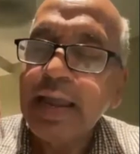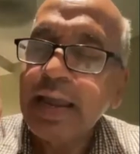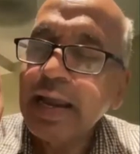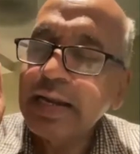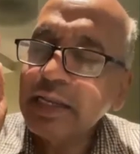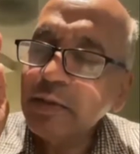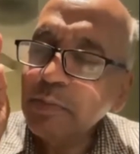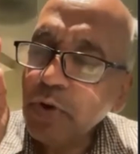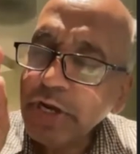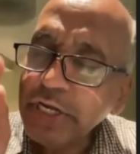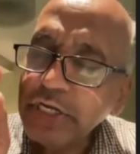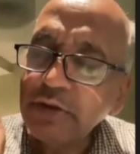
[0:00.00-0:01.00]
at a
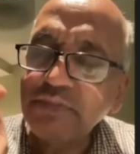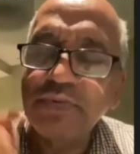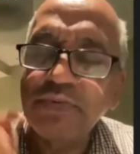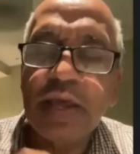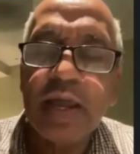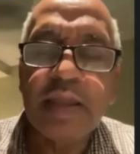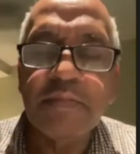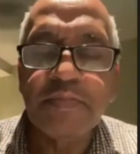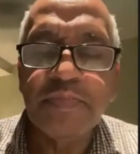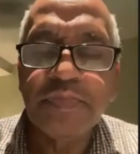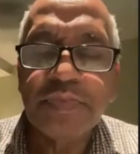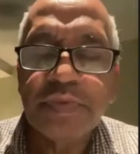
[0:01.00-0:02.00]
point of time
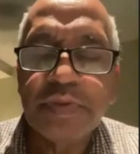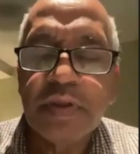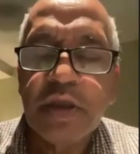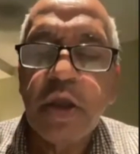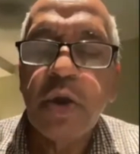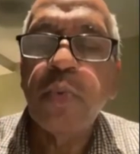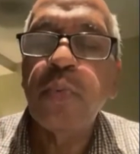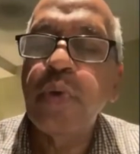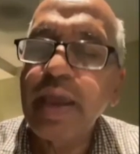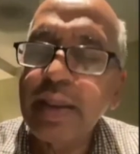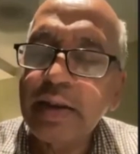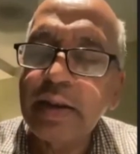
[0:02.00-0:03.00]

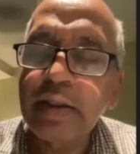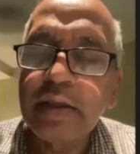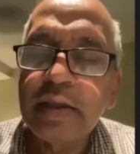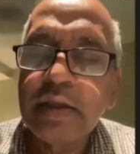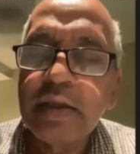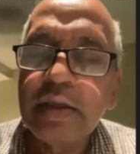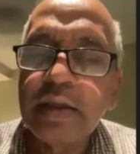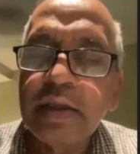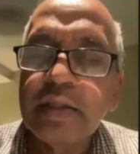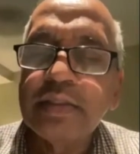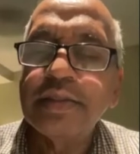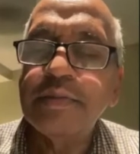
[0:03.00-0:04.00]
when
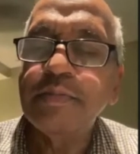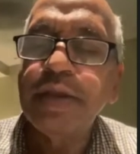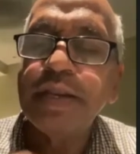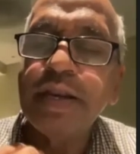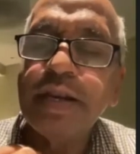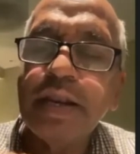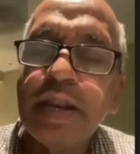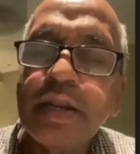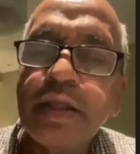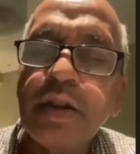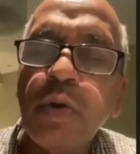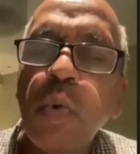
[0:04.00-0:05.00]
the
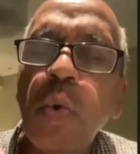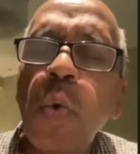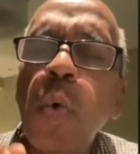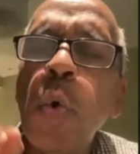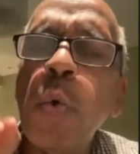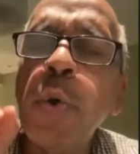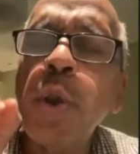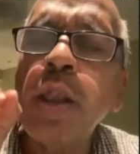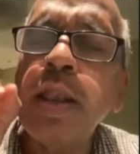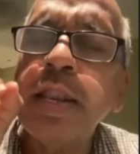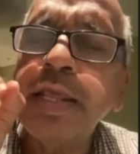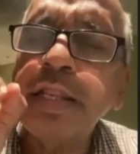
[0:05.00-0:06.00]
meditator
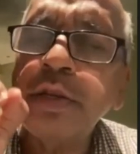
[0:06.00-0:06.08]
only